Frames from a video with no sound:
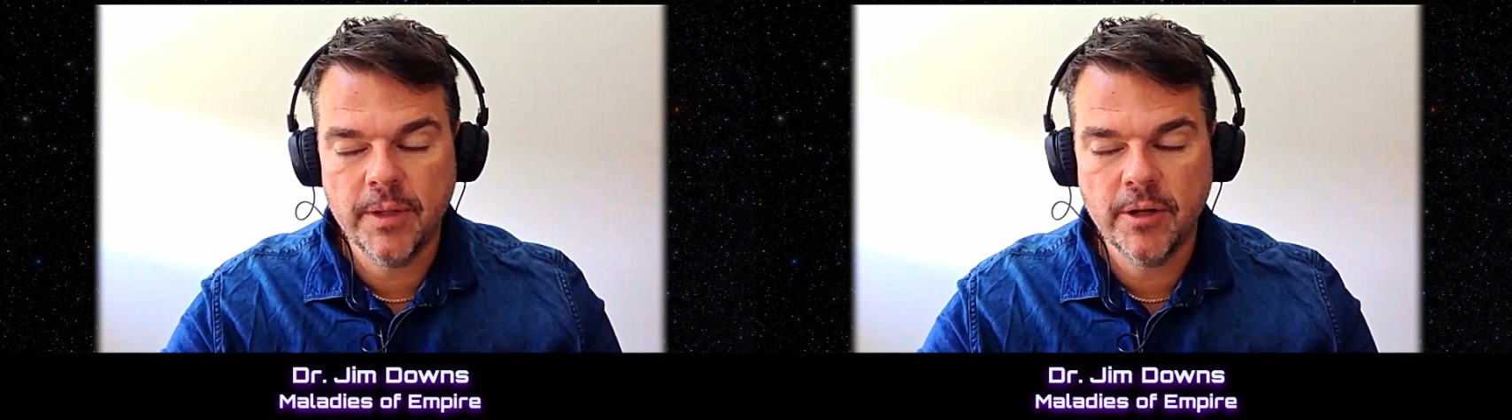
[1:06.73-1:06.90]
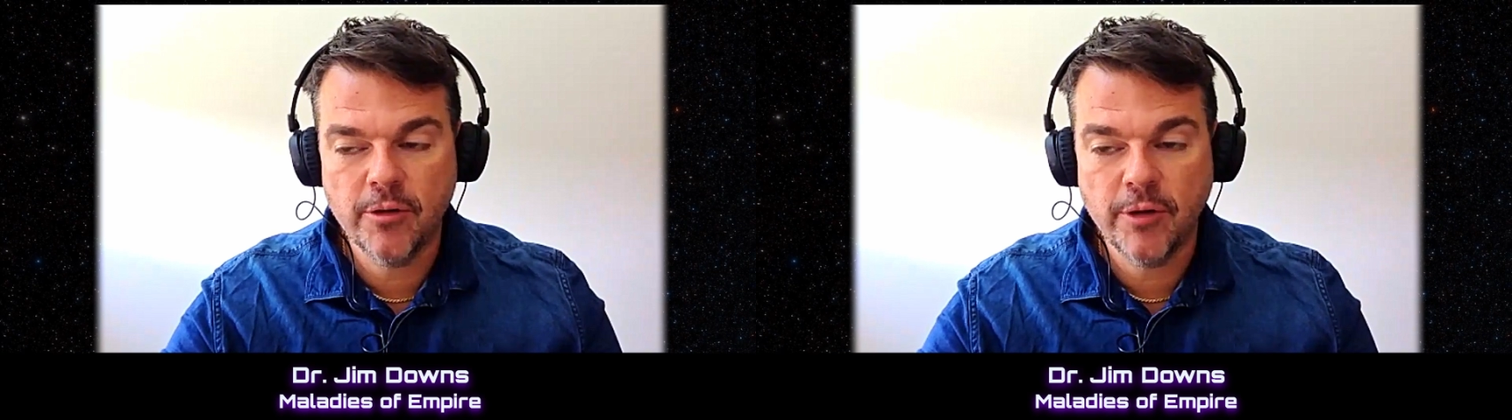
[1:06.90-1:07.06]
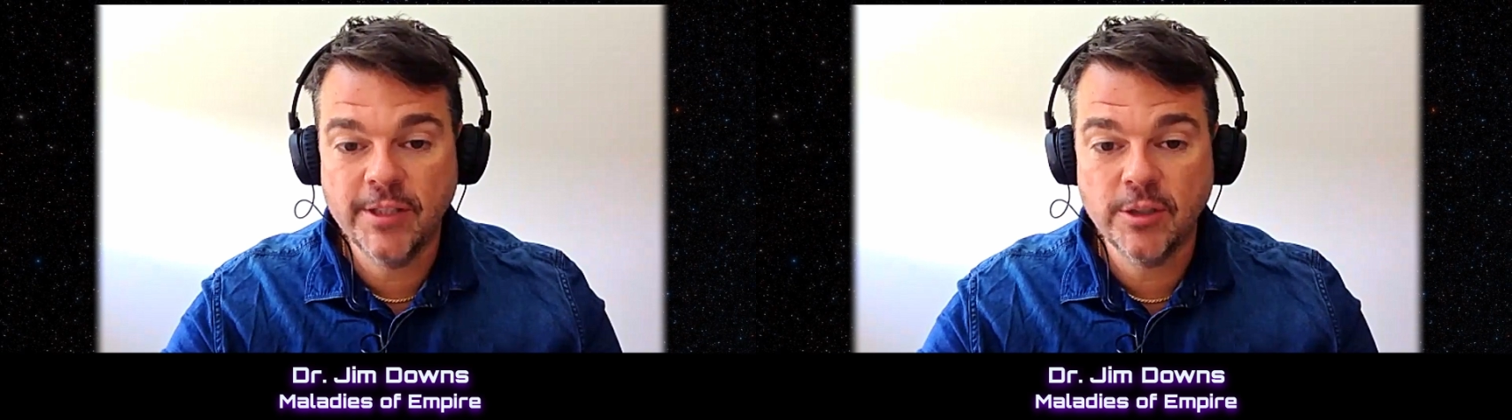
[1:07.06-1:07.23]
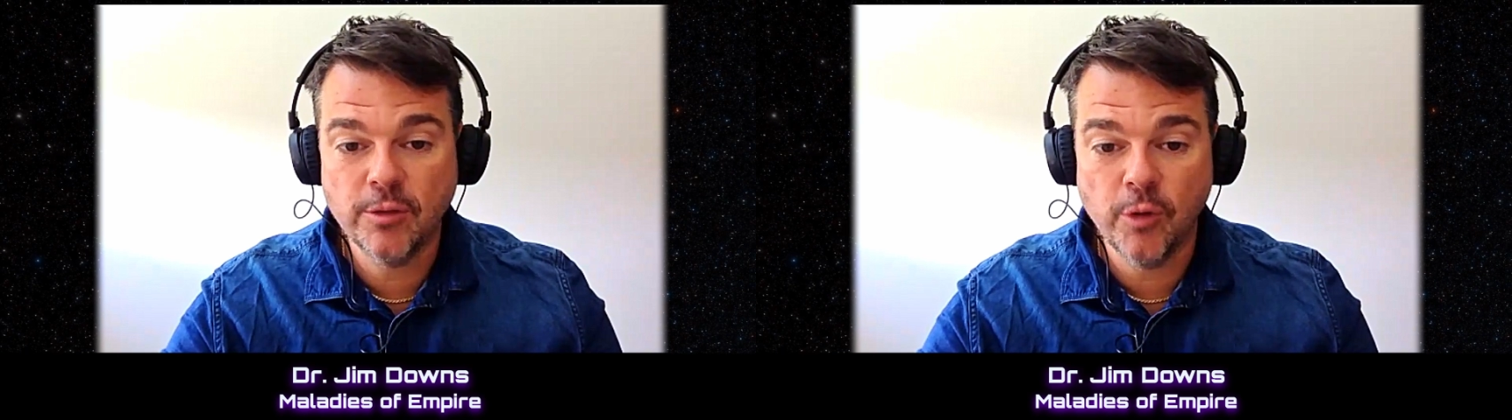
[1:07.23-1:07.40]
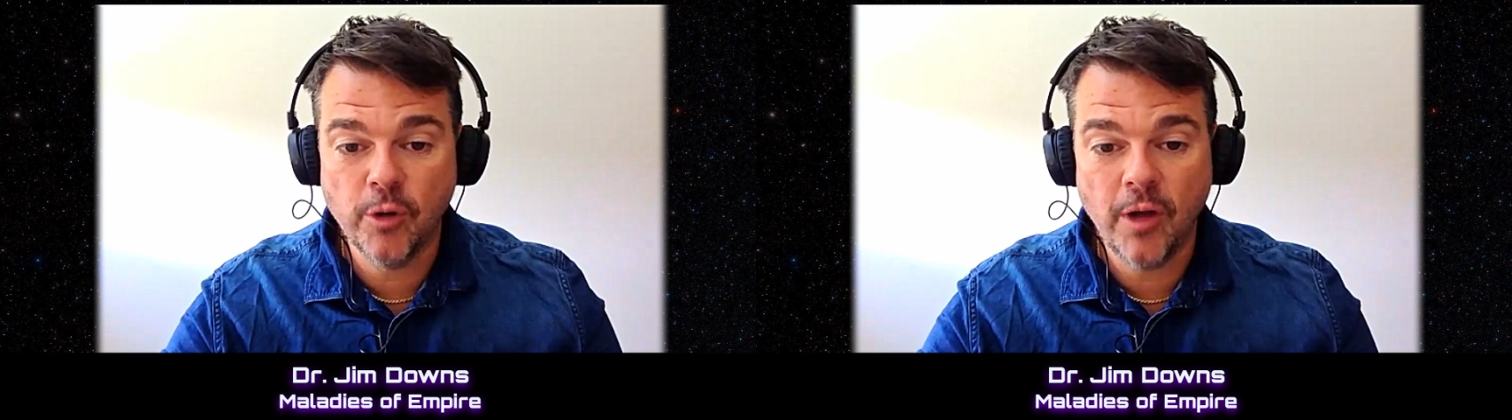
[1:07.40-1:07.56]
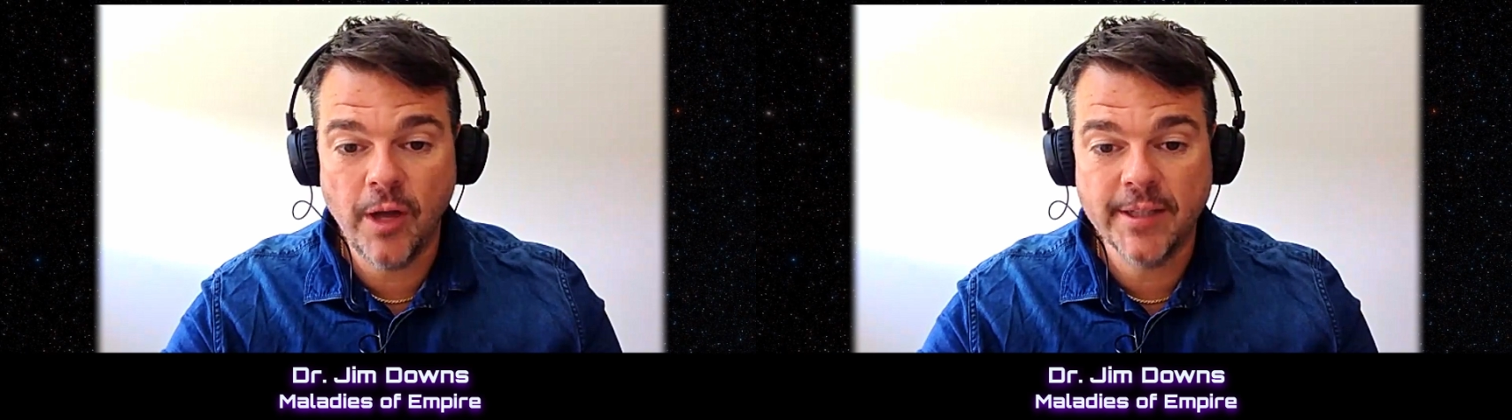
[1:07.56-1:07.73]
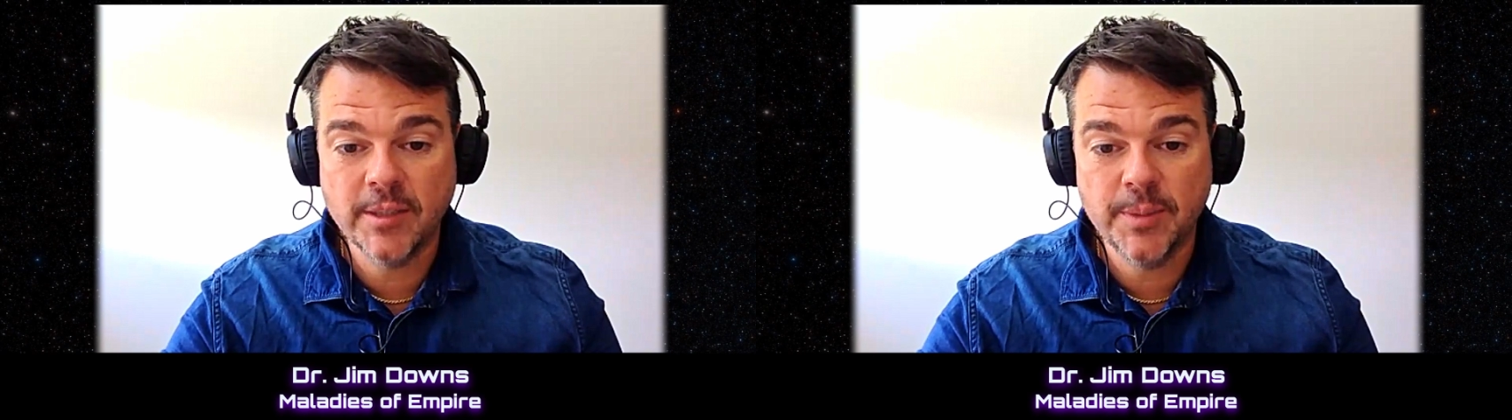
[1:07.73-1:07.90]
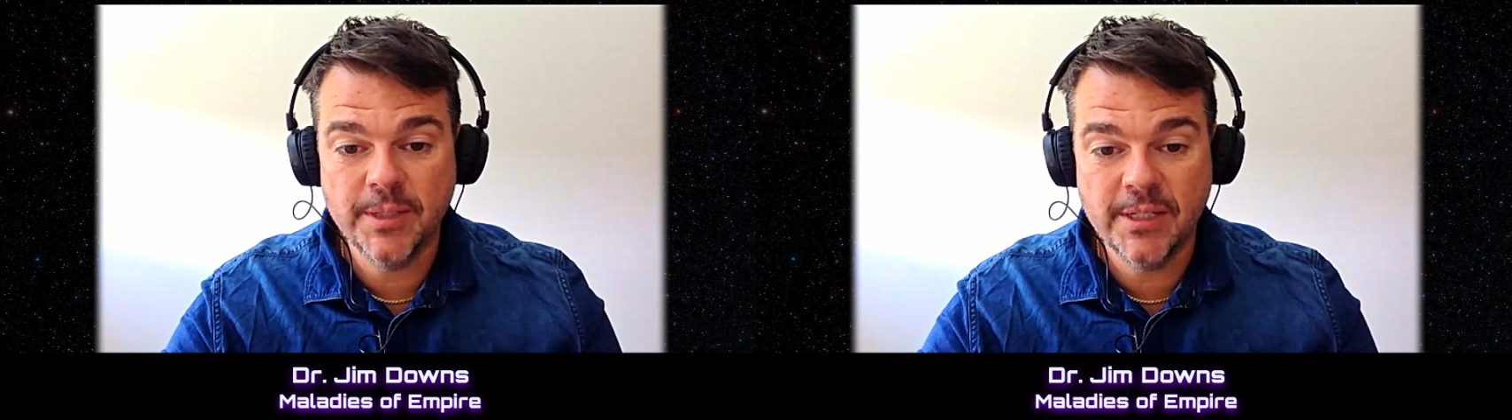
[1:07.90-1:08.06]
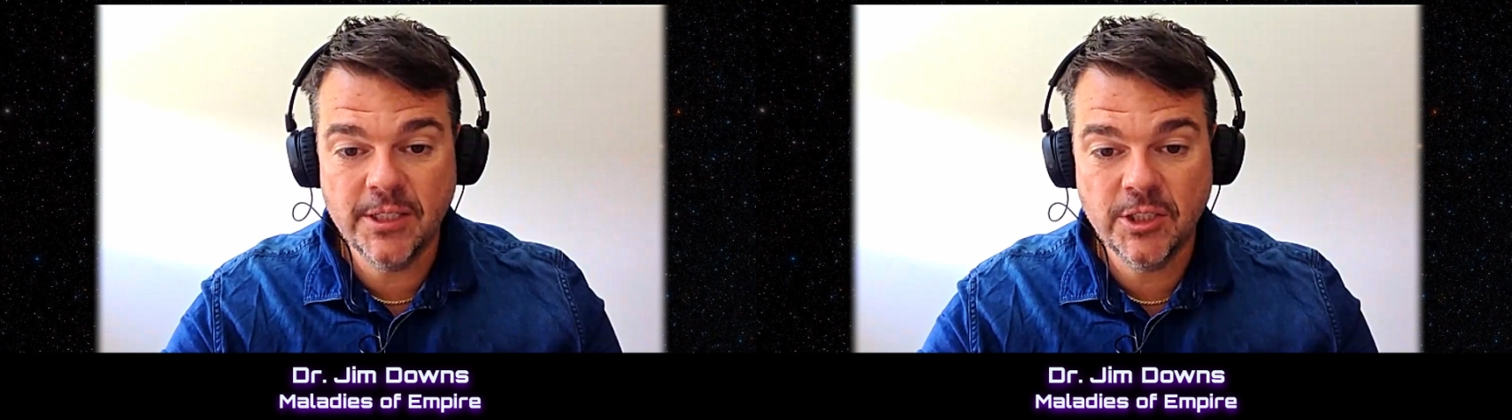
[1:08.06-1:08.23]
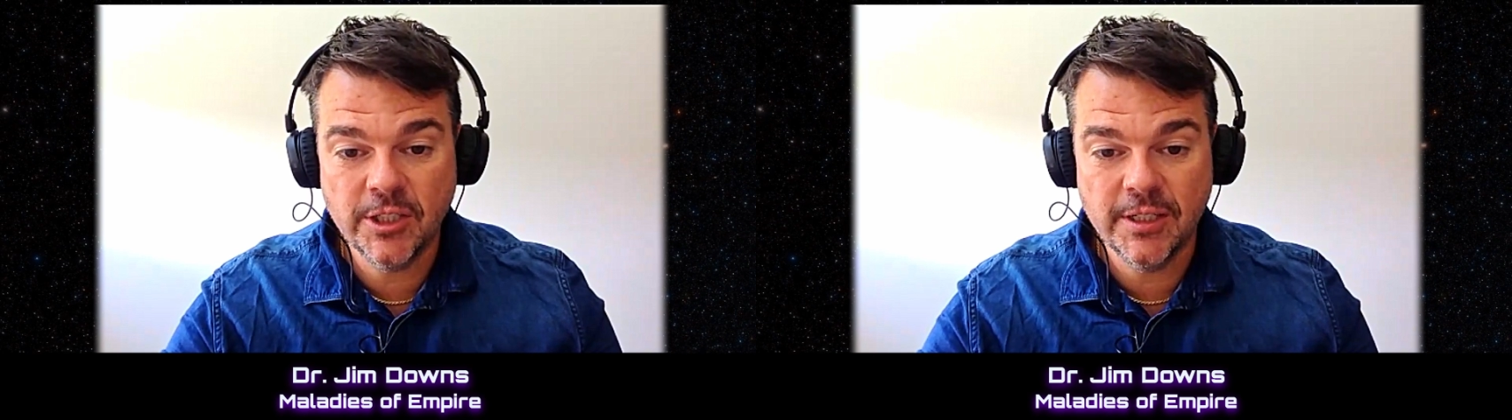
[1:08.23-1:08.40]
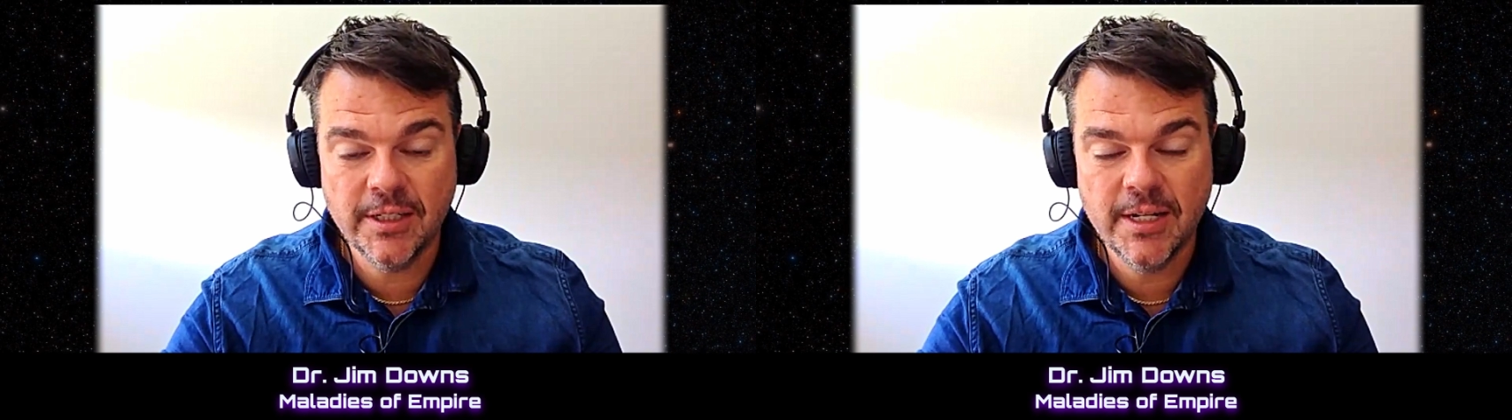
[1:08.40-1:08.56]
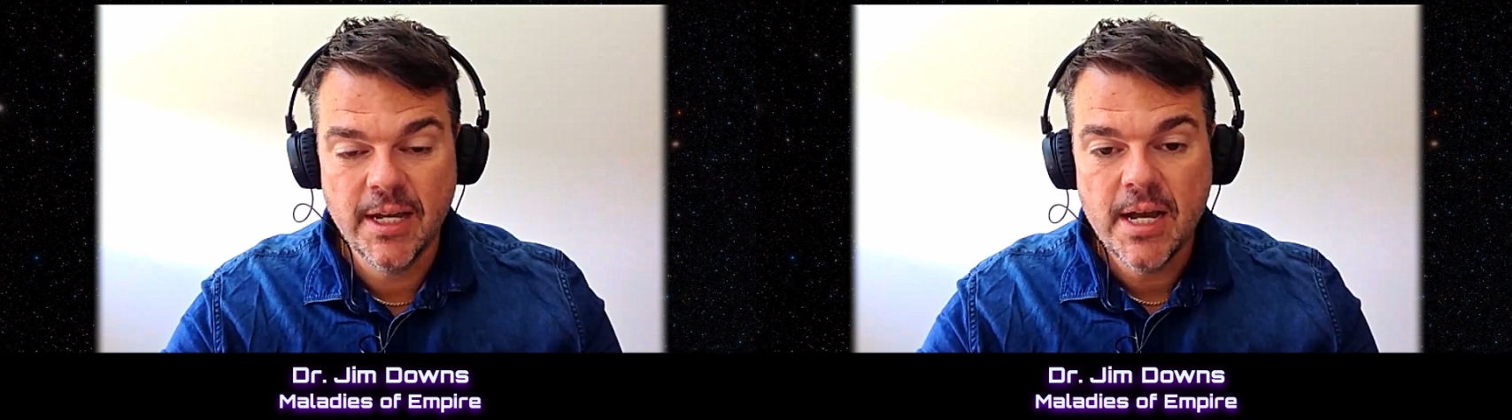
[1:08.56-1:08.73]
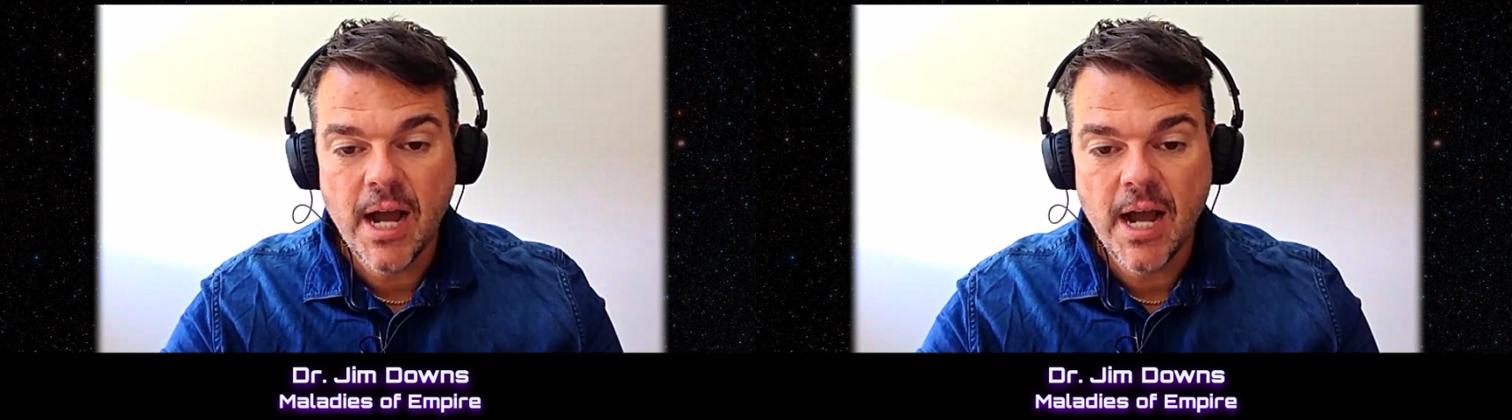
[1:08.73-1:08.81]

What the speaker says: creates a royal expedition